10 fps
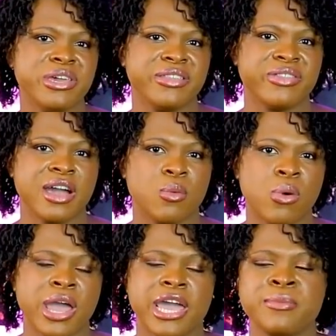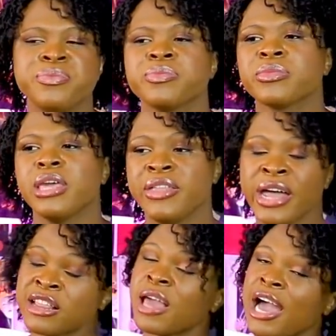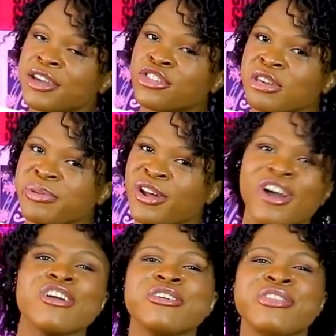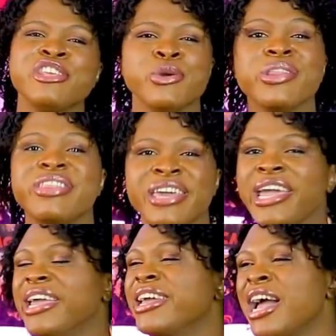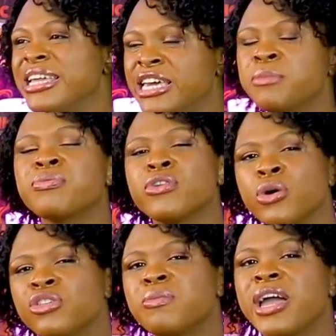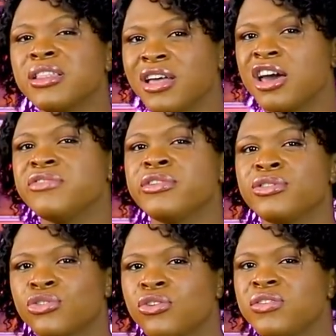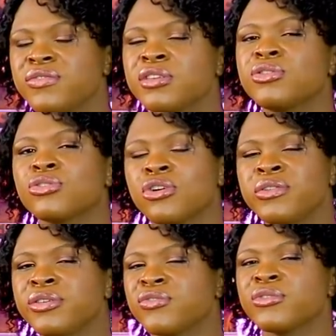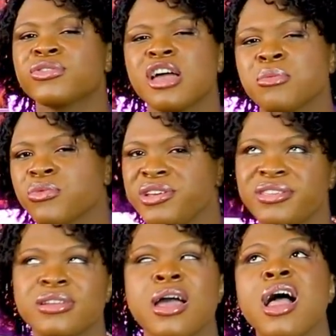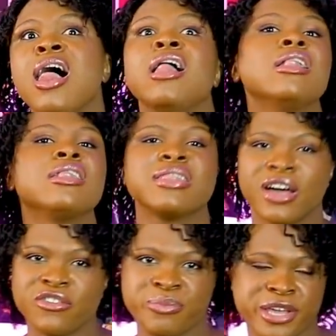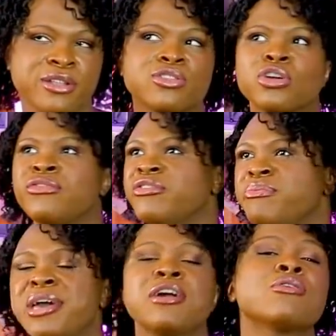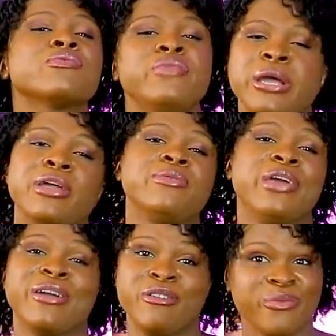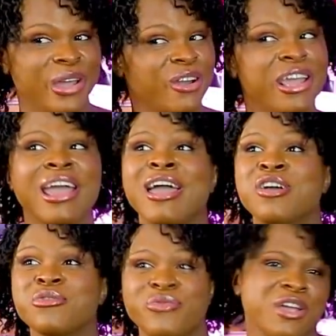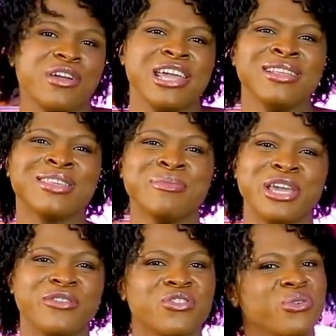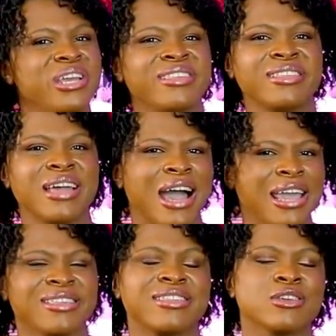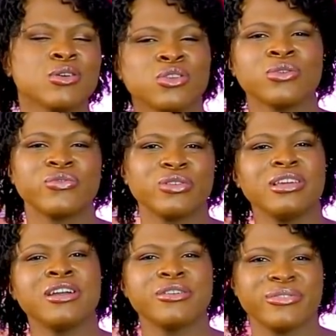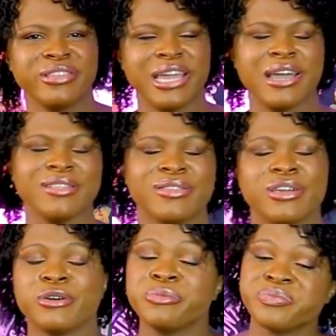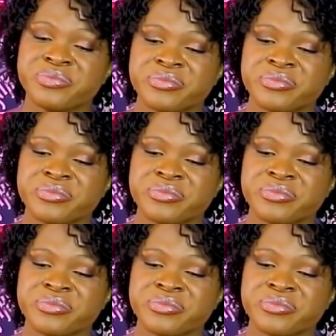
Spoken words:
me in that way. And that's actually been harder than you would think. I get approached by a lot of conservatives. Conservatives, for some reason, love me. Conservative men are very, very, very, very into me for reasons I still don't fully understand. So